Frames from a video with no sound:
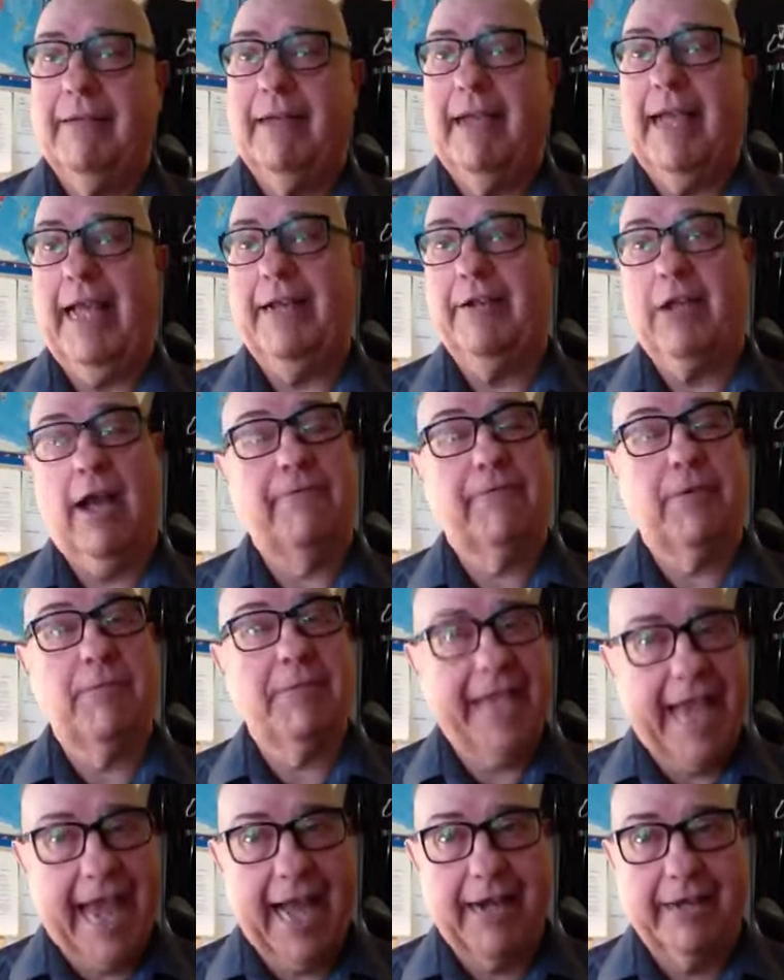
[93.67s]
and not
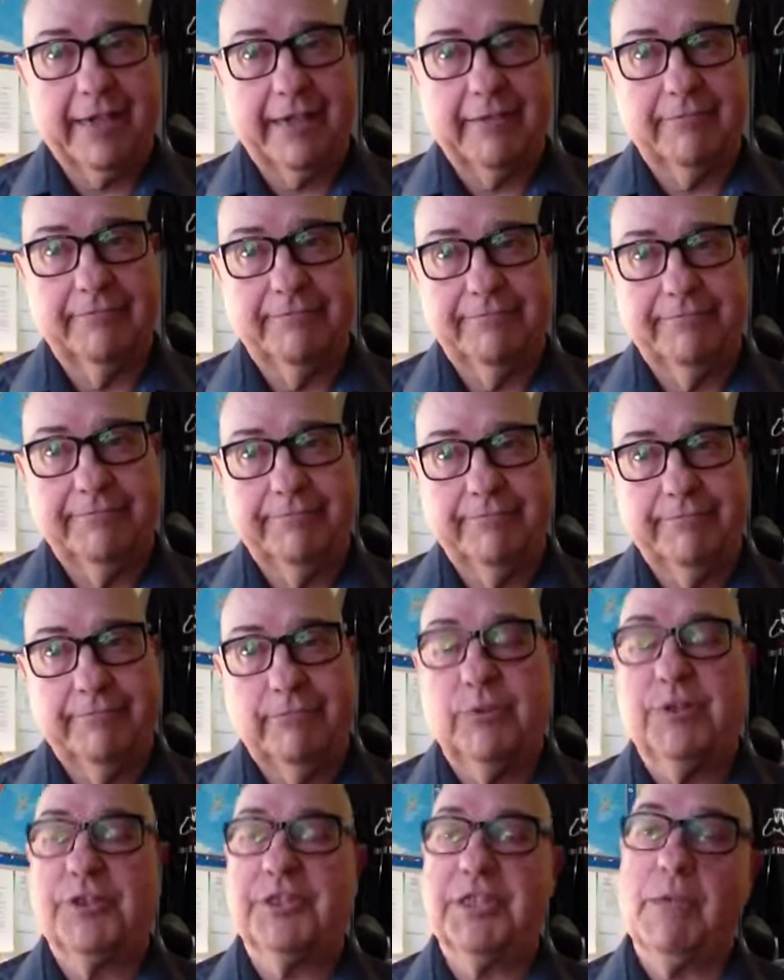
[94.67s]
from Canada.
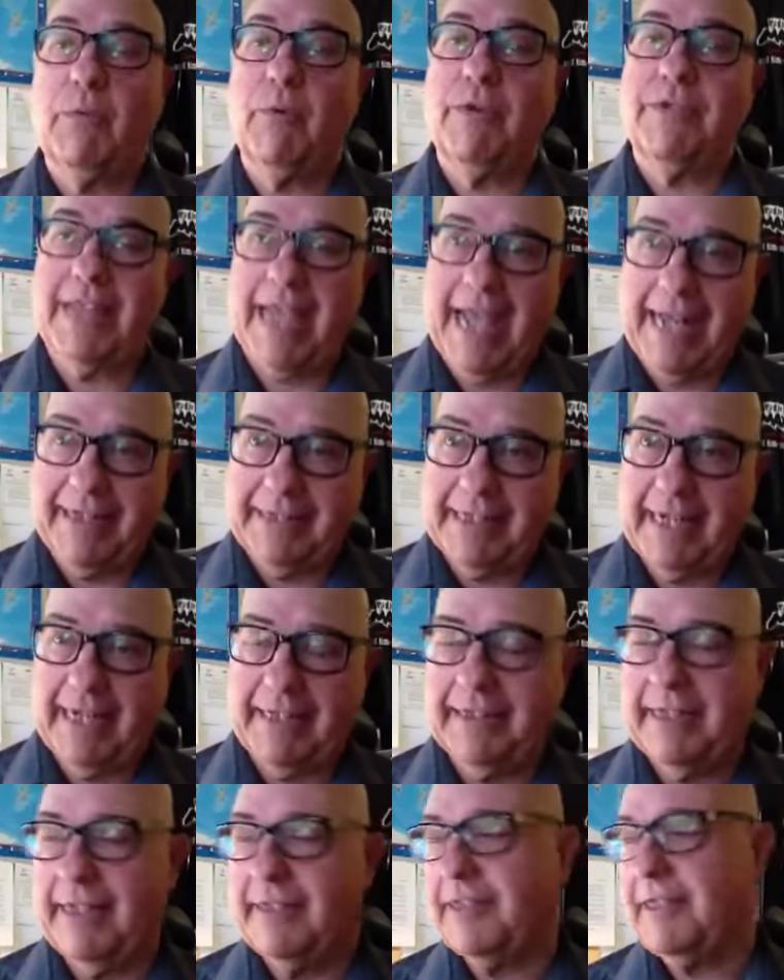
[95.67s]
We'll see where that
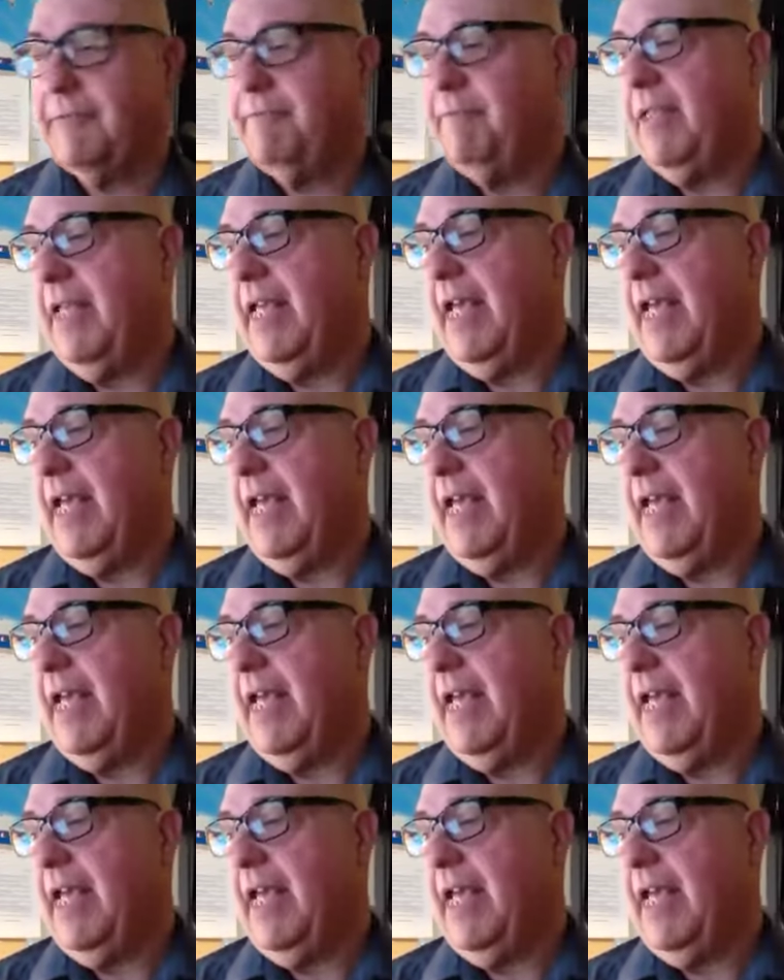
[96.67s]
takes us.